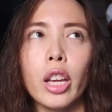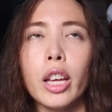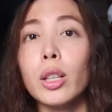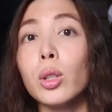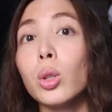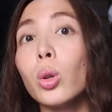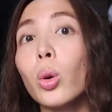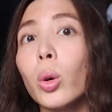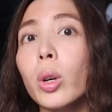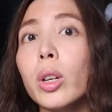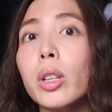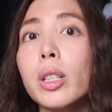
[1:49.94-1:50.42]

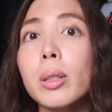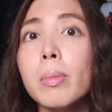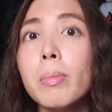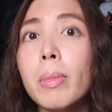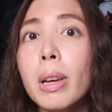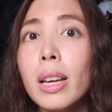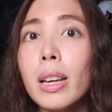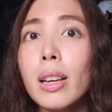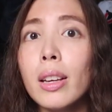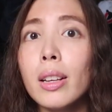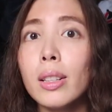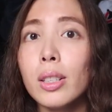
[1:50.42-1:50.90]

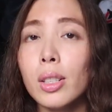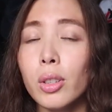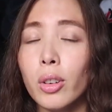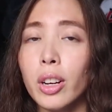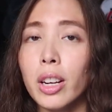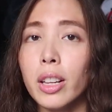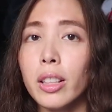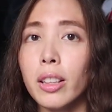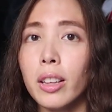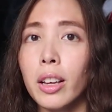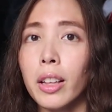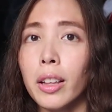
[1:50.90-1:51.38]
endorsements or
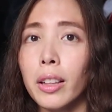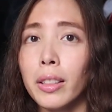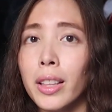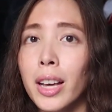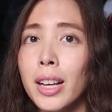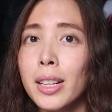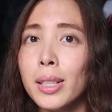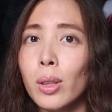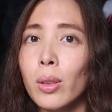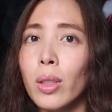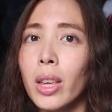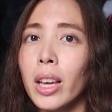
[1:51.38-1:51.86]
anything like
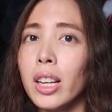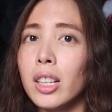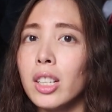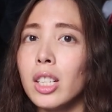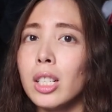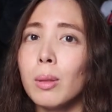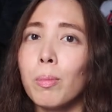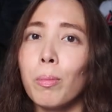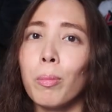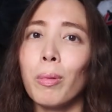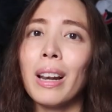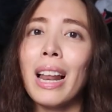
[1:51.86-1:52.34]
that, so they can
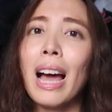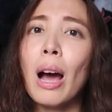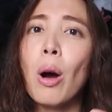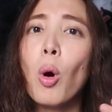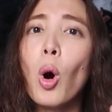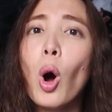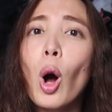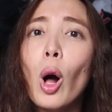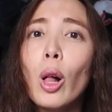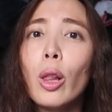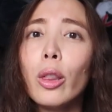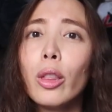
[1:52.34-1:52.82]
just
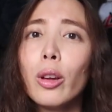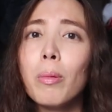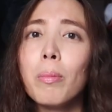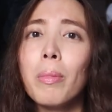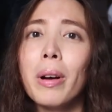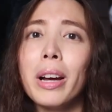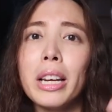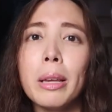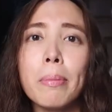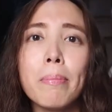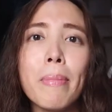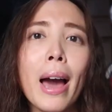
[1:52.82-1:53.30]
plow all their
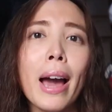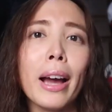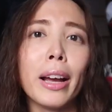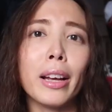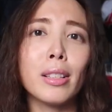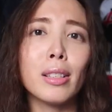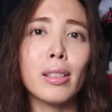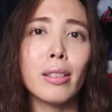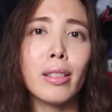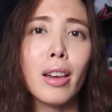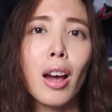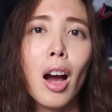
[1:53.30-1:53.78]
money back
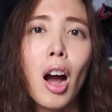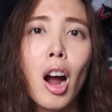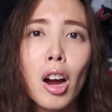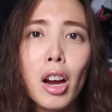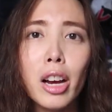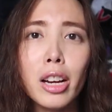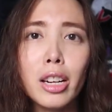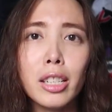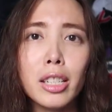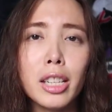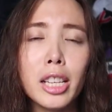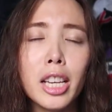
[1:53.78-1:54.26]
into the
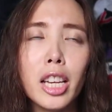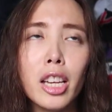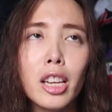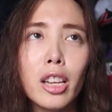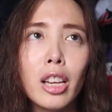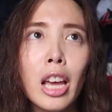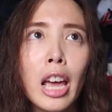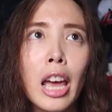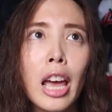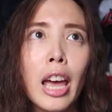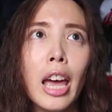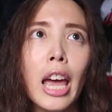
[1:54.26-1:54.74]
R and
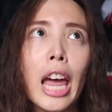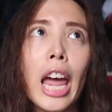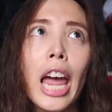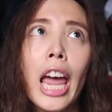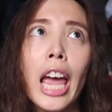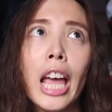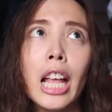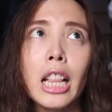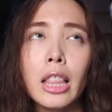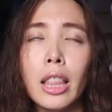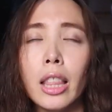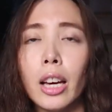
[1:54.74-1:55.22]
D
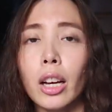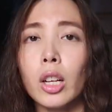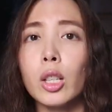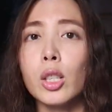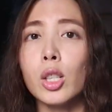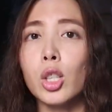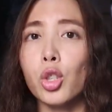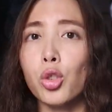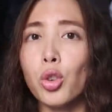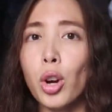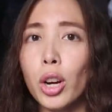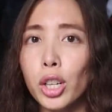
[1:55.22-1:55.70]
and the
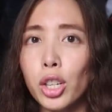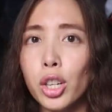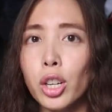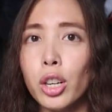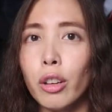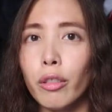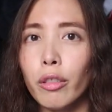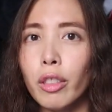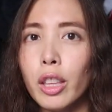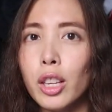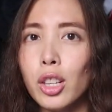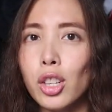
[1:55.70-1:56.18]

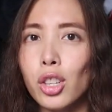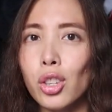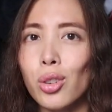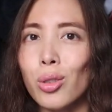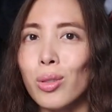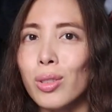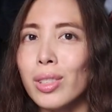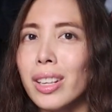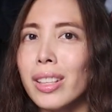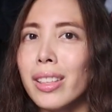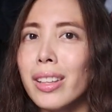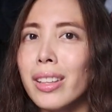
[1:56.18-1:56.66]
construction of these
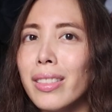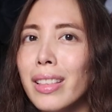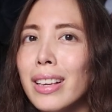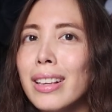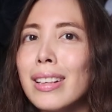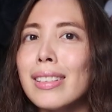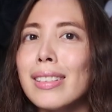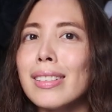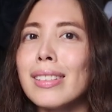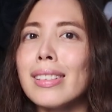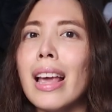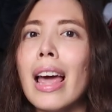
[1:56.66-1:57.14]
shoes, and then
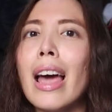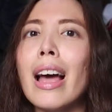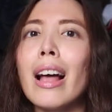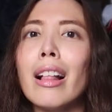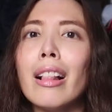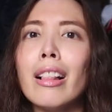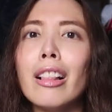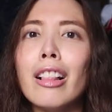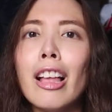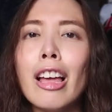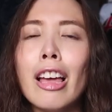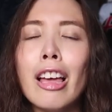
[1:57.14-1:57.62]
they
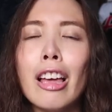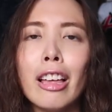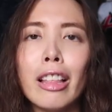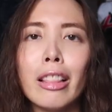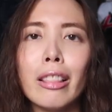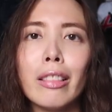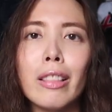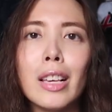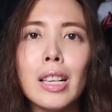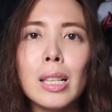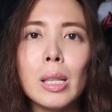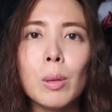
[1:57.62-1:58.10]
sell
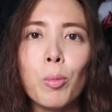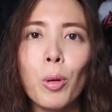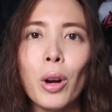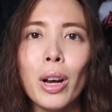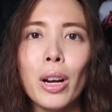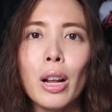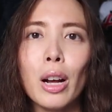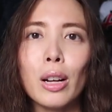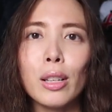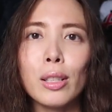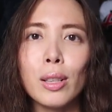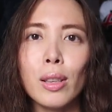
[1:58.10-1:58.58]
these
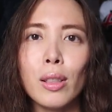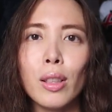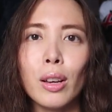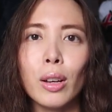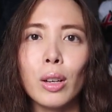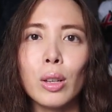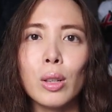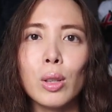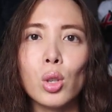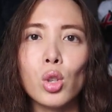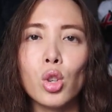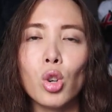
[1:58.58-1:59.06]
products to the
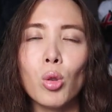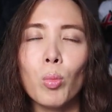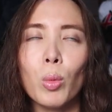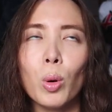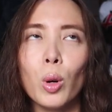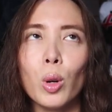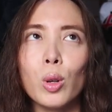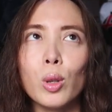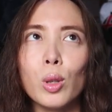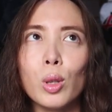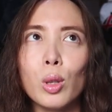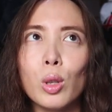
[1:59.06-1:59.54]

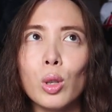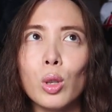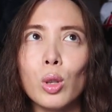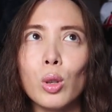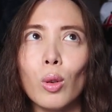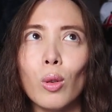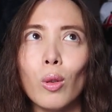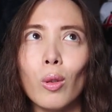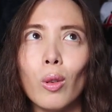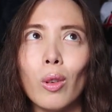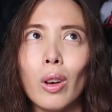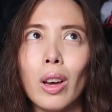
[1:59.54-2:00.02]

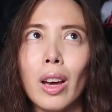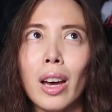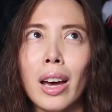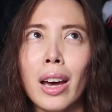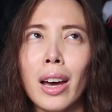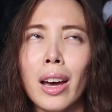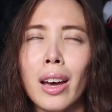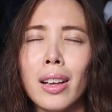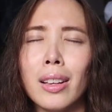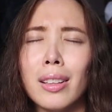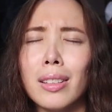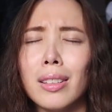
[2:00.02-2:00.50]
consumers
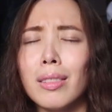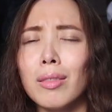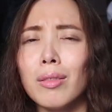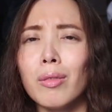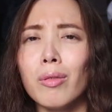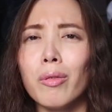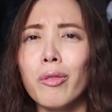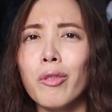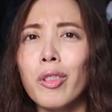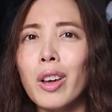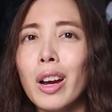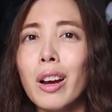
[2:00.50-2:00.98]
at
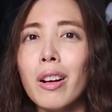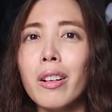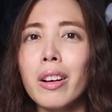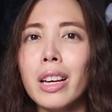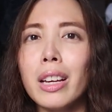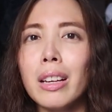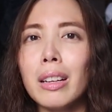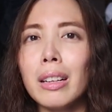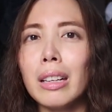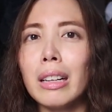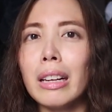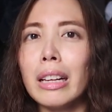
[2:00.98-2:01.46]

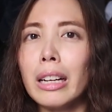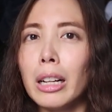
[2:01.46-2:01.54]
very